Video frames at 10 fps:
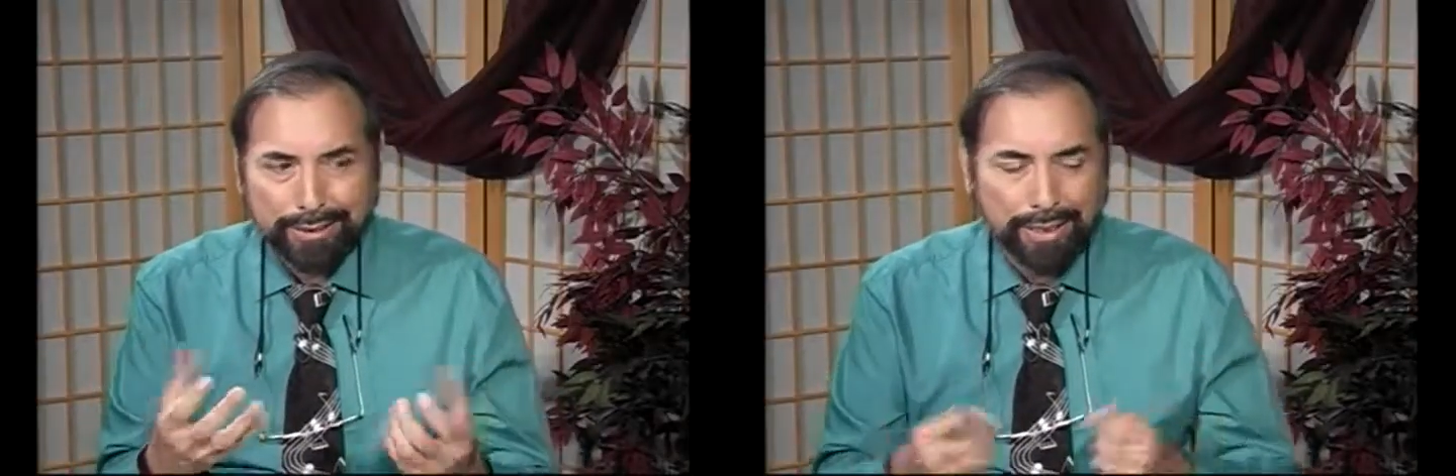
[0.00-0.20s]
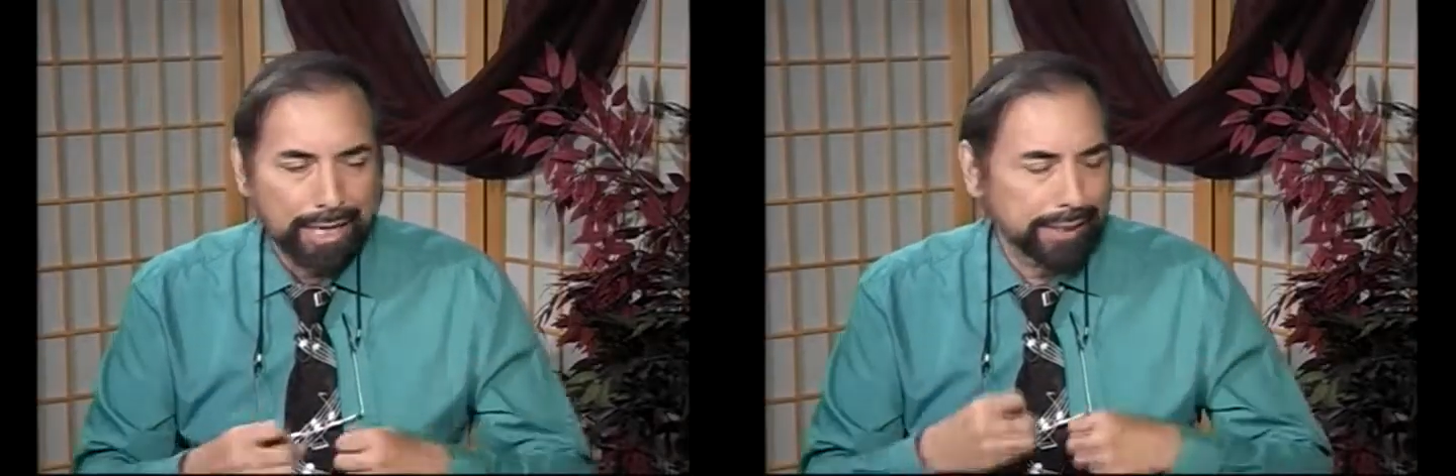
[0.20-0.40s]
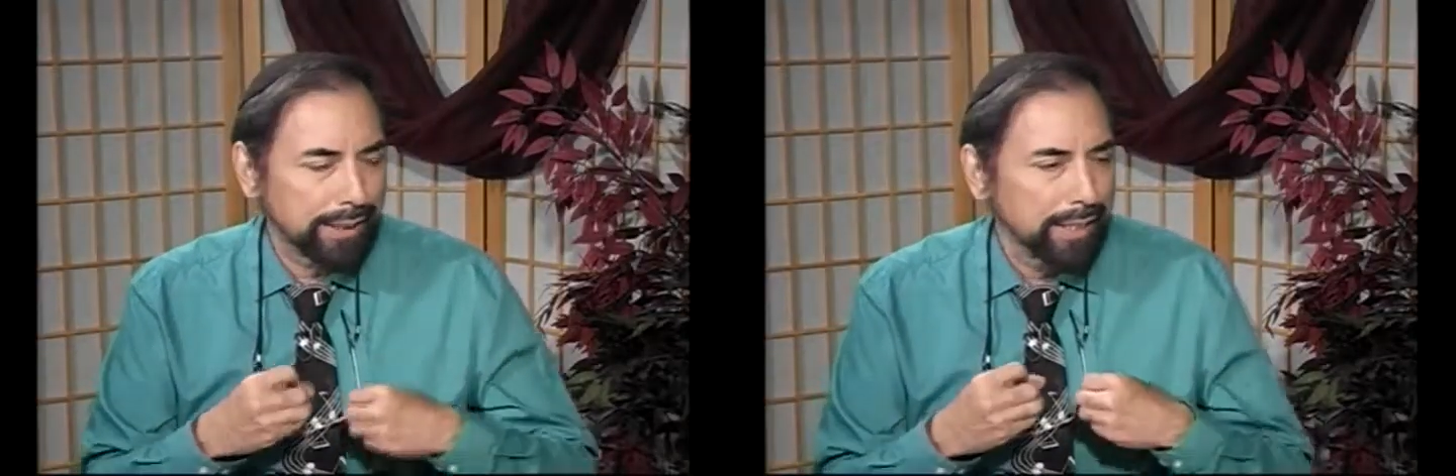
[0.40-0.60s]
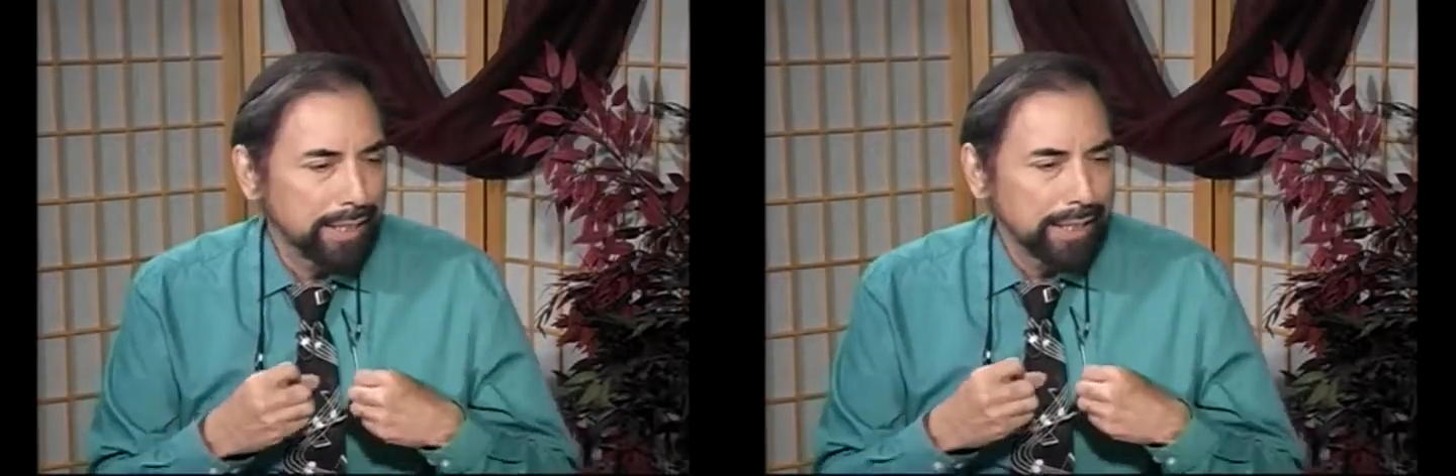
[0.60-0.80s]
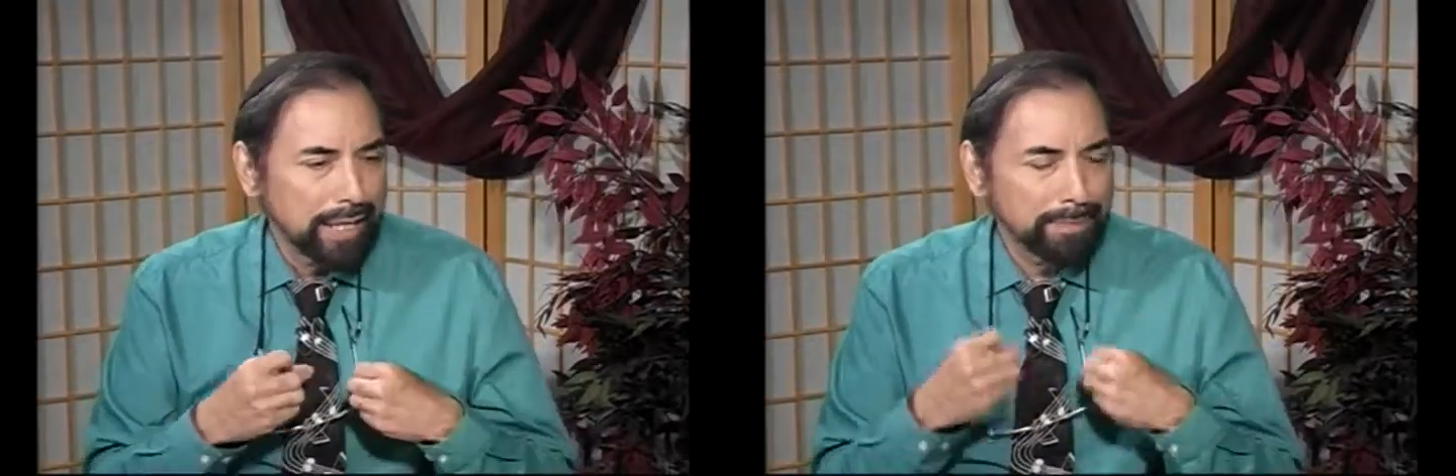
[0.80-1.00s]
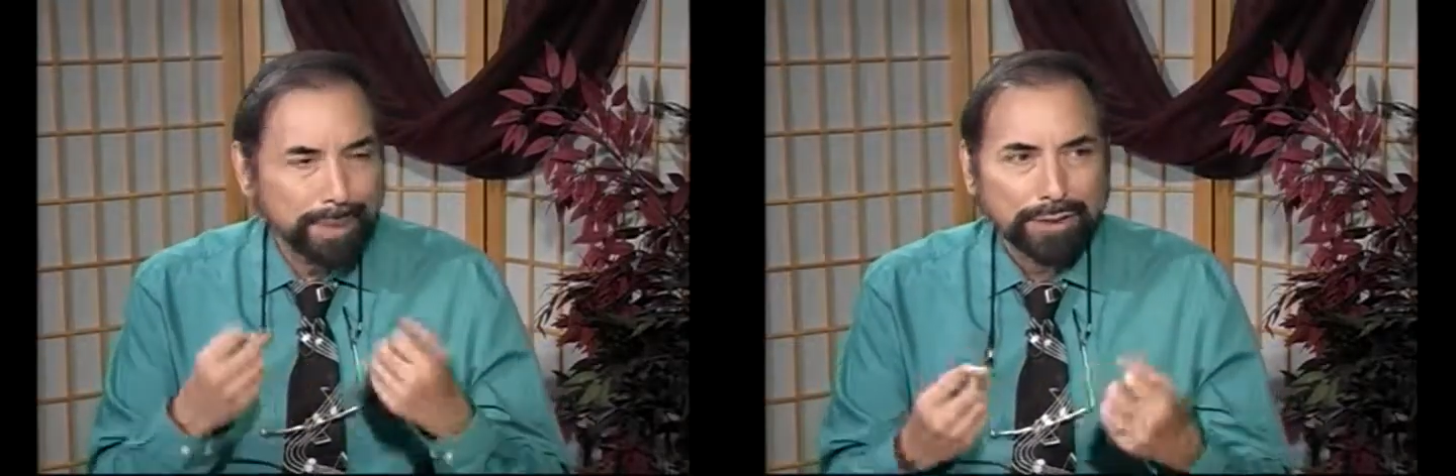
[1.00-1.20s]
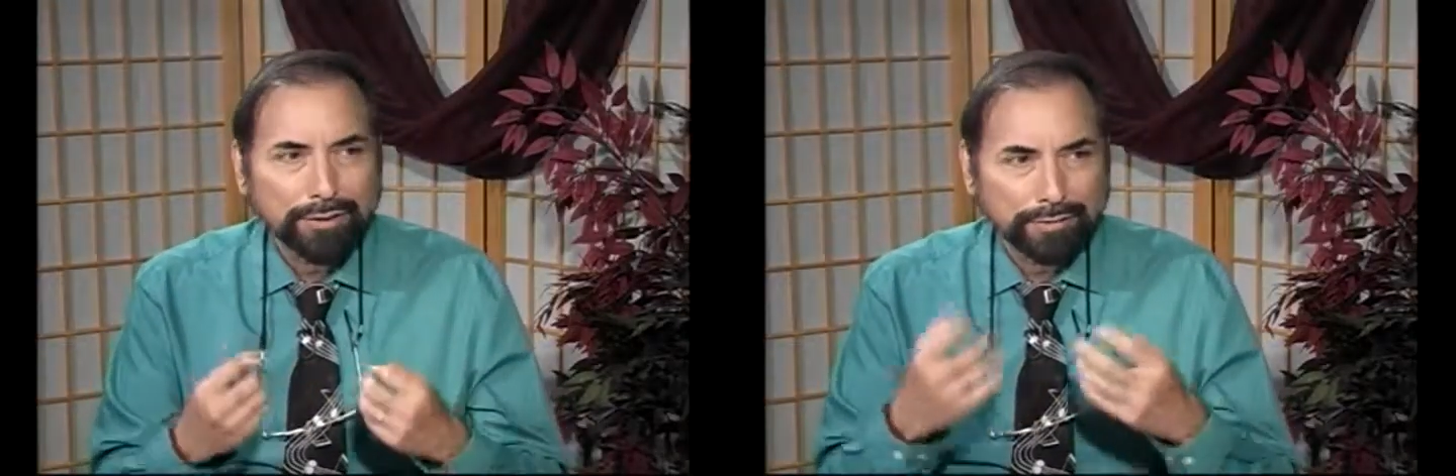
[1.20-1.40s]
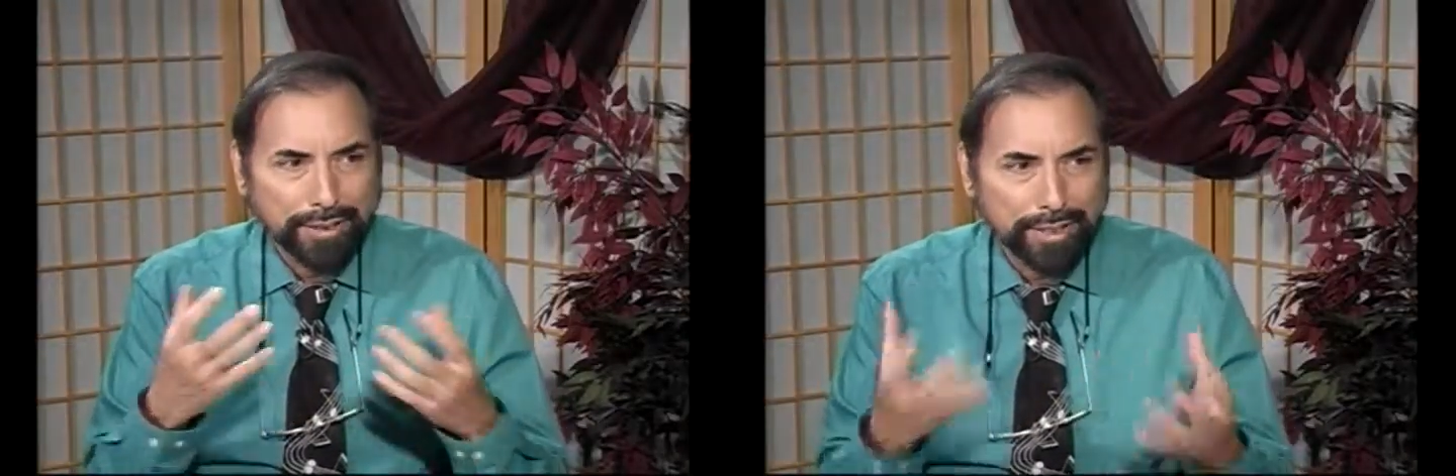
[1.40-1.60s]
like a picture
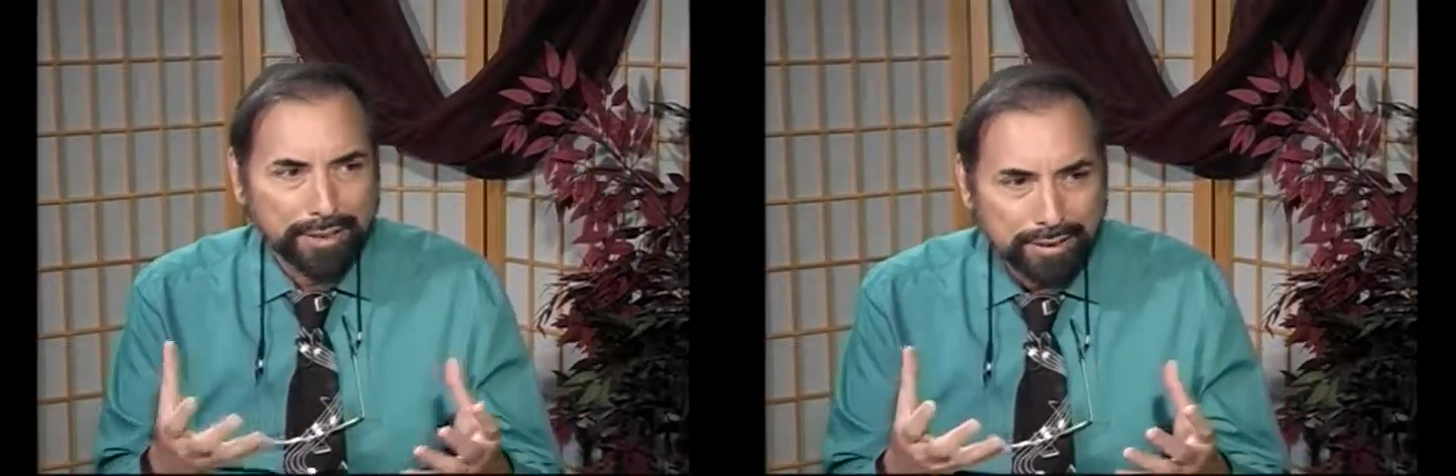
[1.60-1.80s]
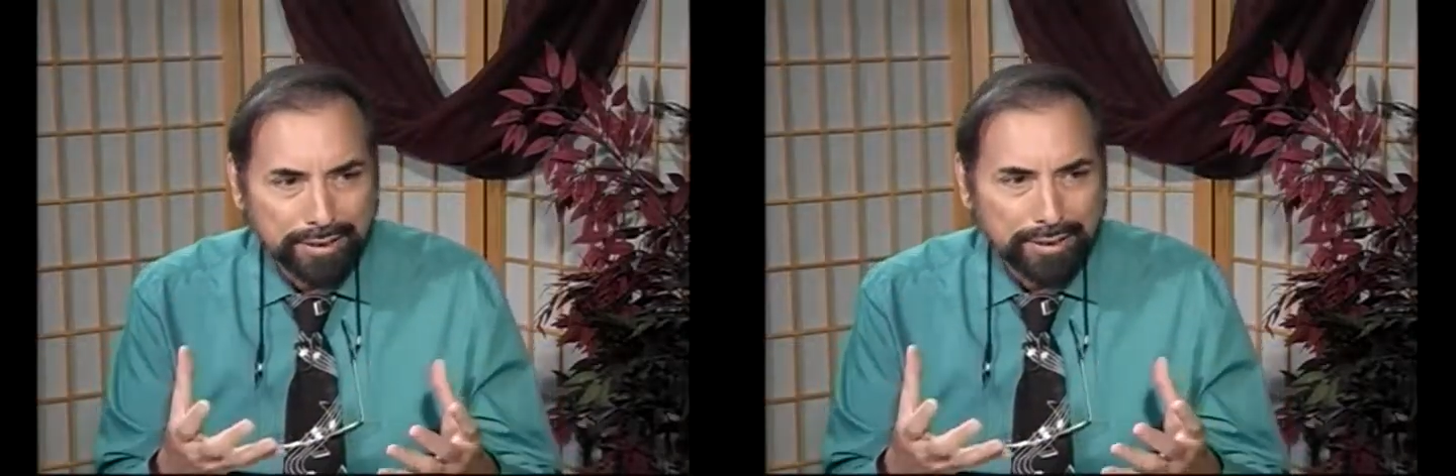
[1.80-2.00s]
of Eden